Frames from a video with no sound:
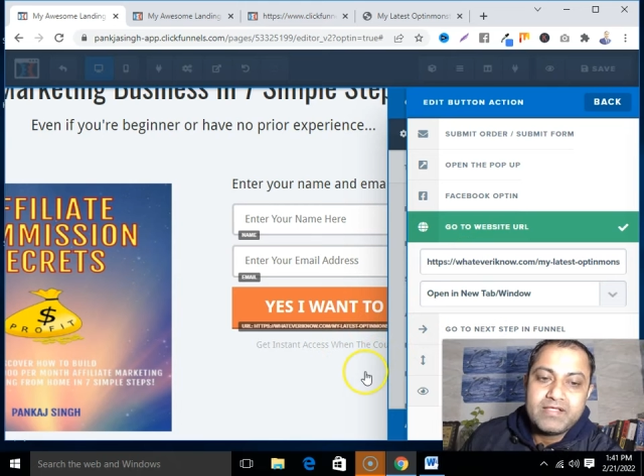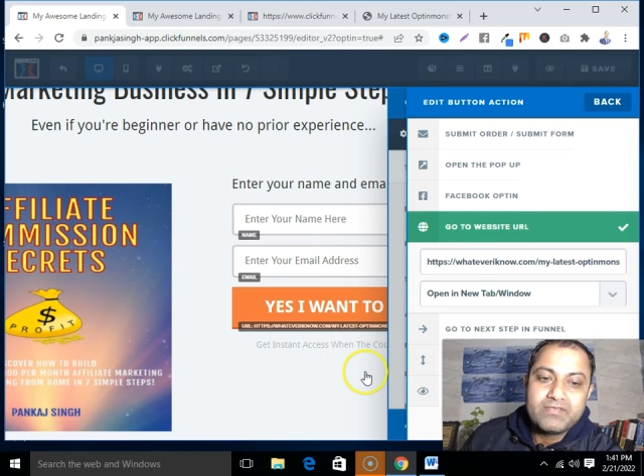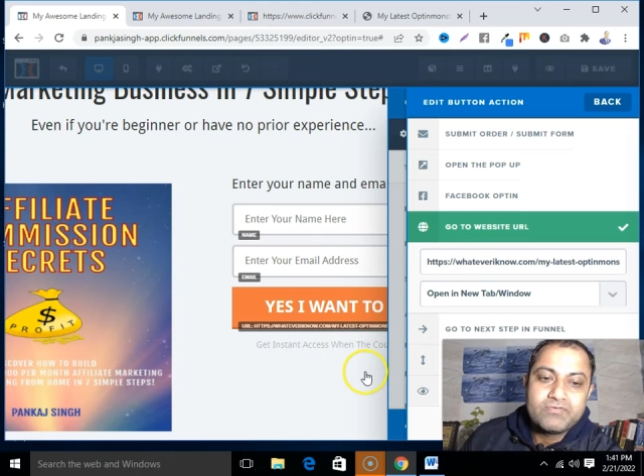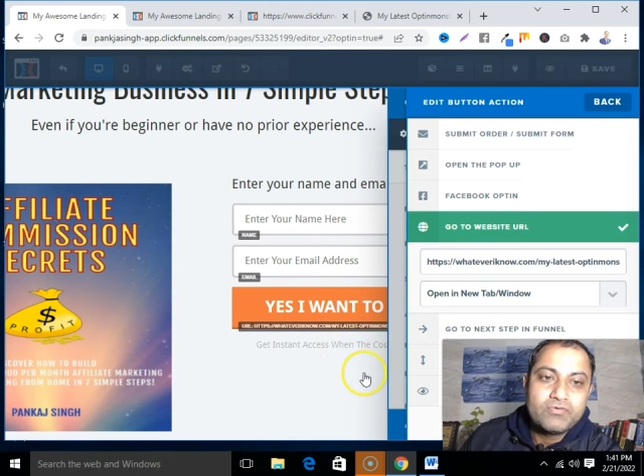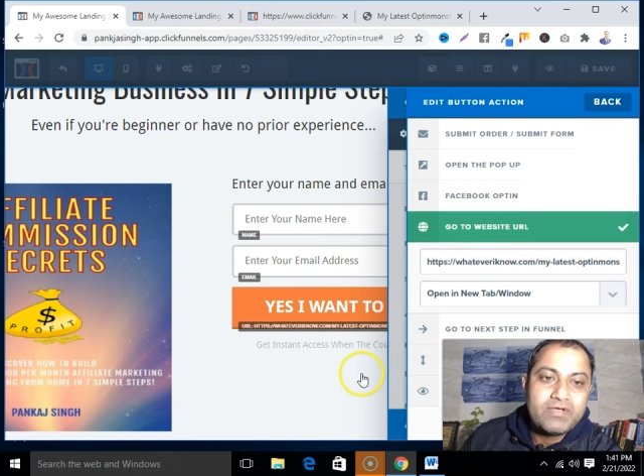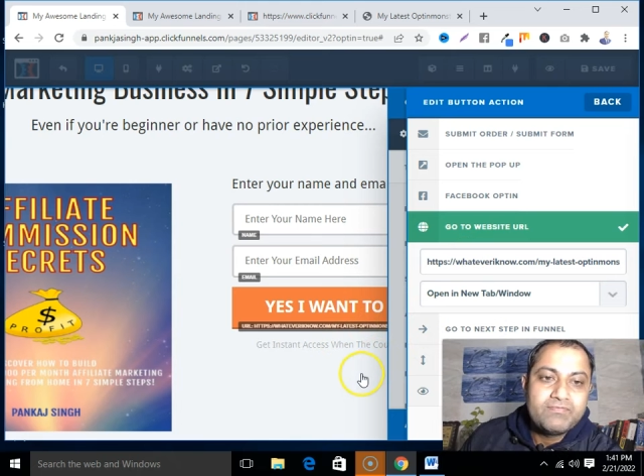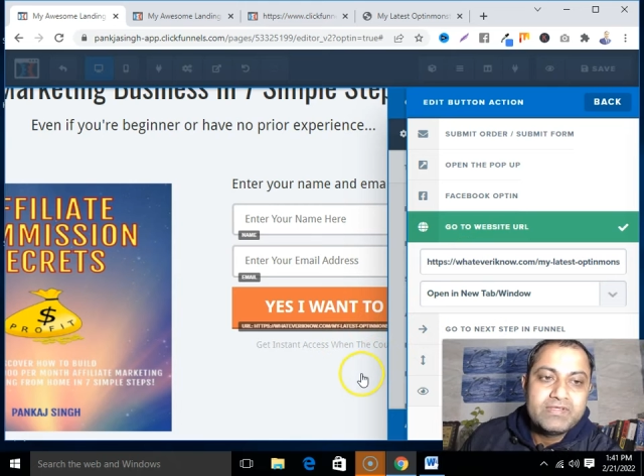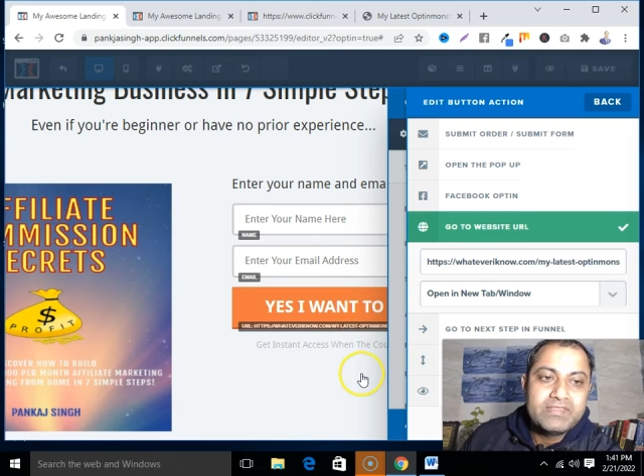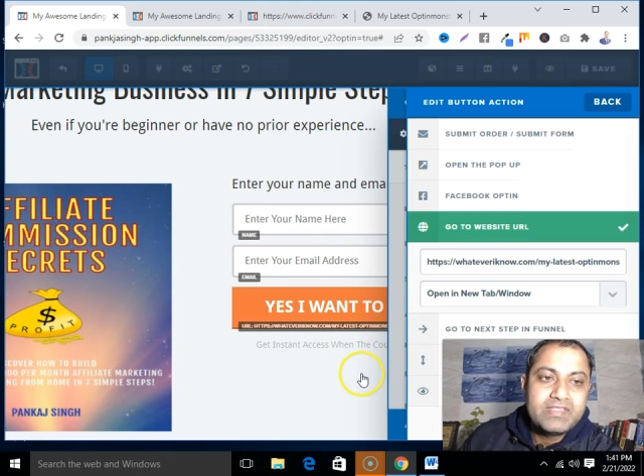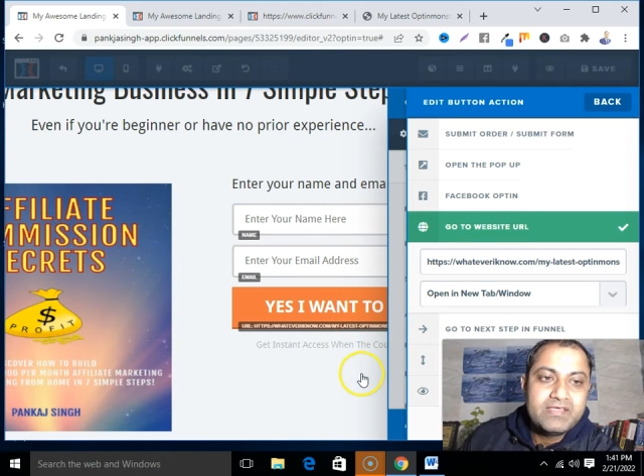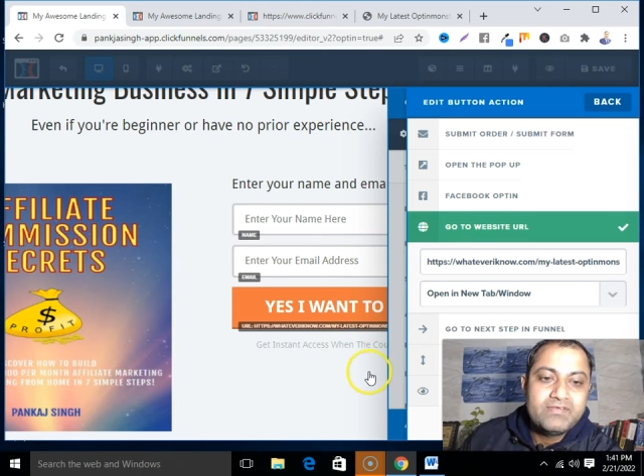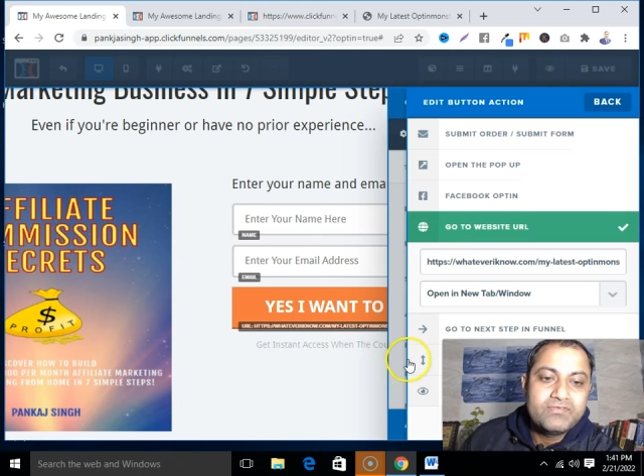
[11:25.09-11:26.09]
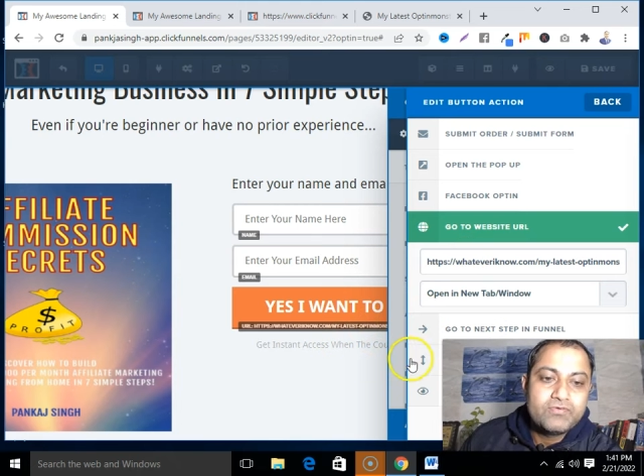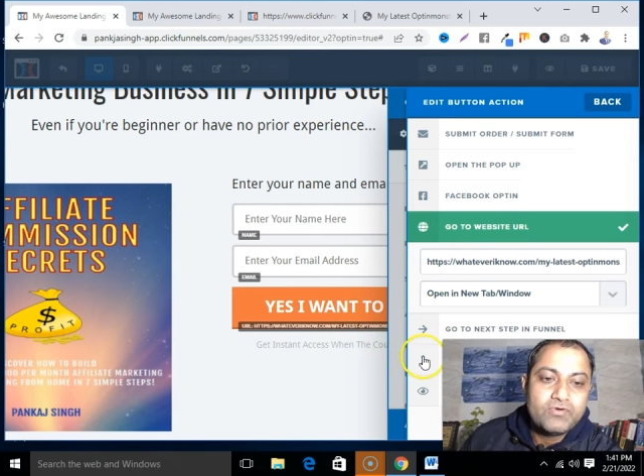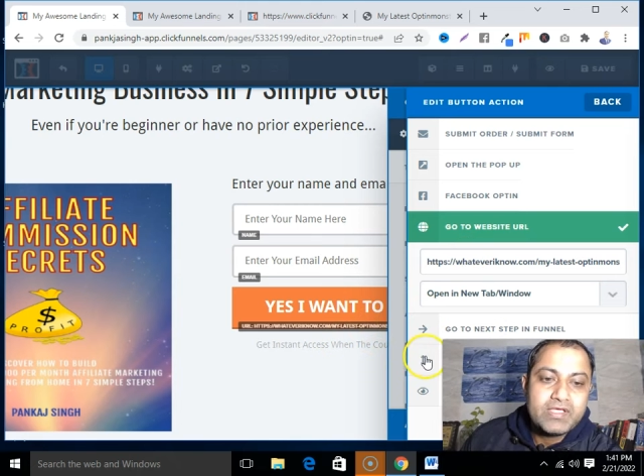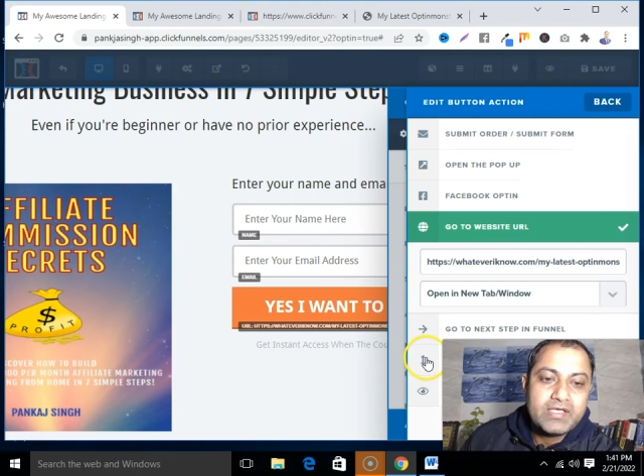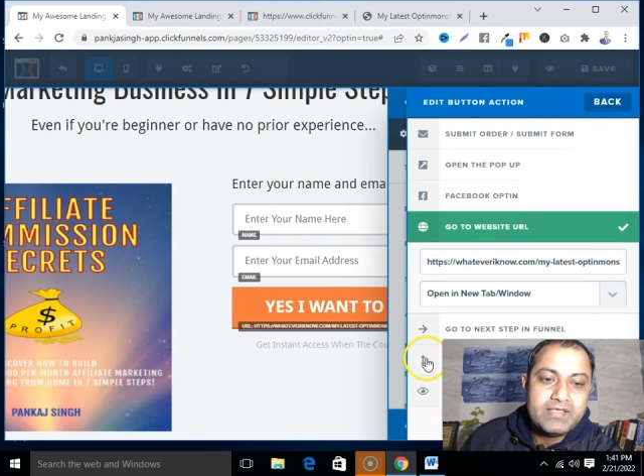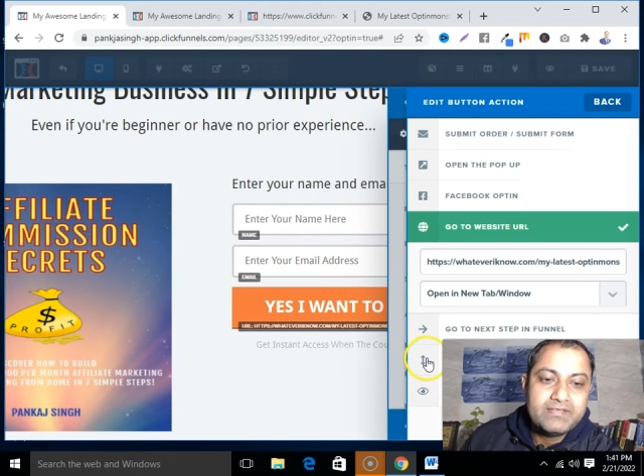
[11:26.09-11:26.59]
So everything is okay,
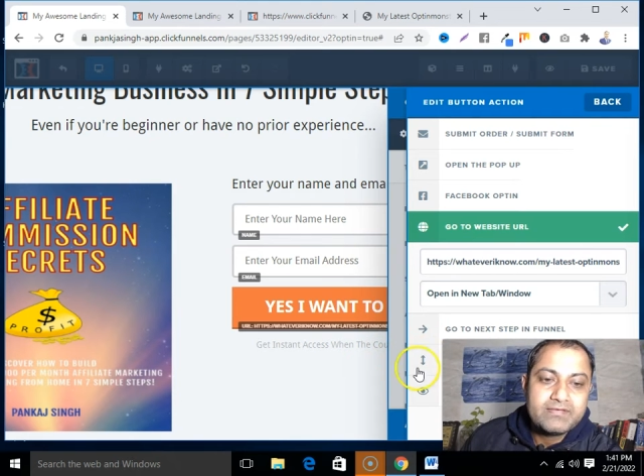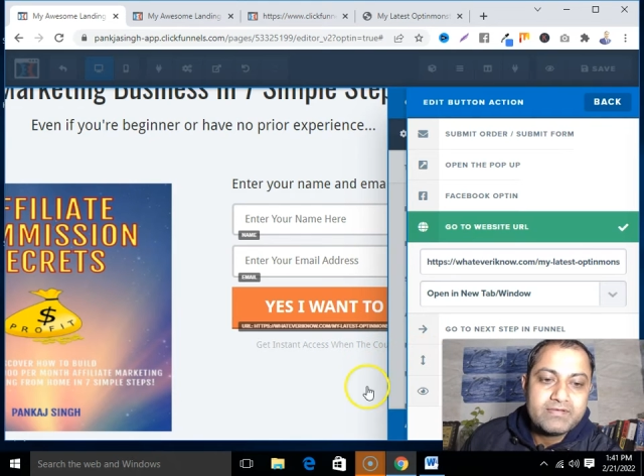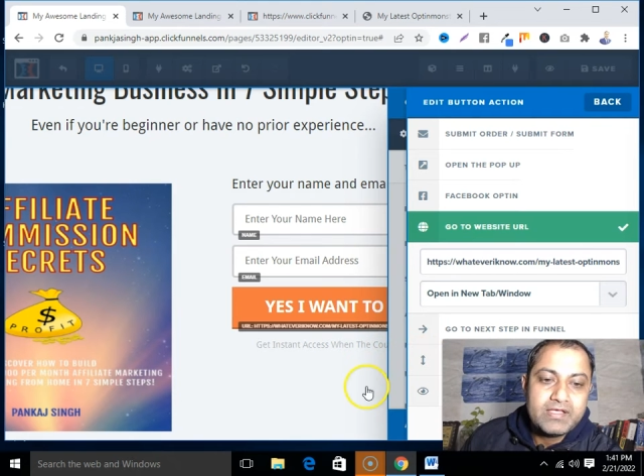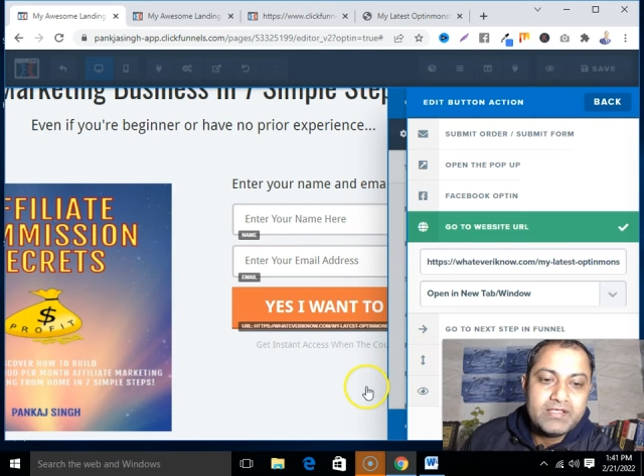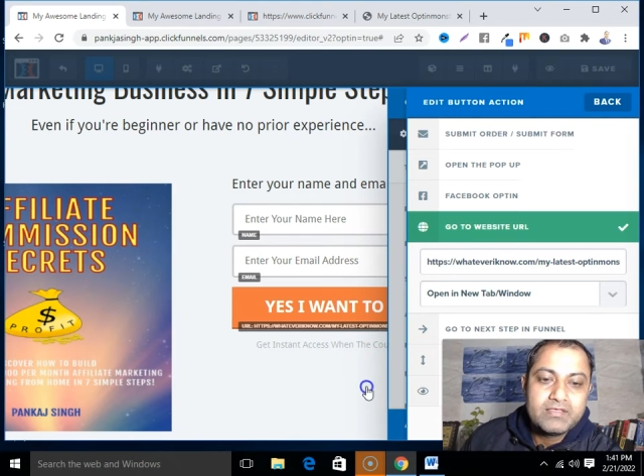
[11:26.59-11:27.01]
guys, right?